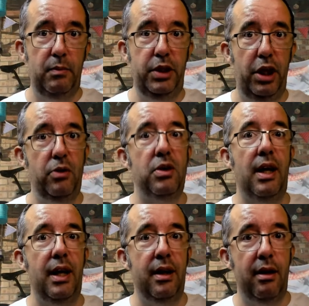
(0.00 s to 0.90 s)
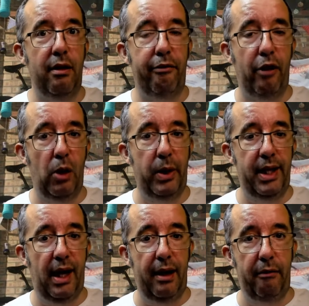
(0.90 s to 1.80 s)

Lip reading: usually the following day.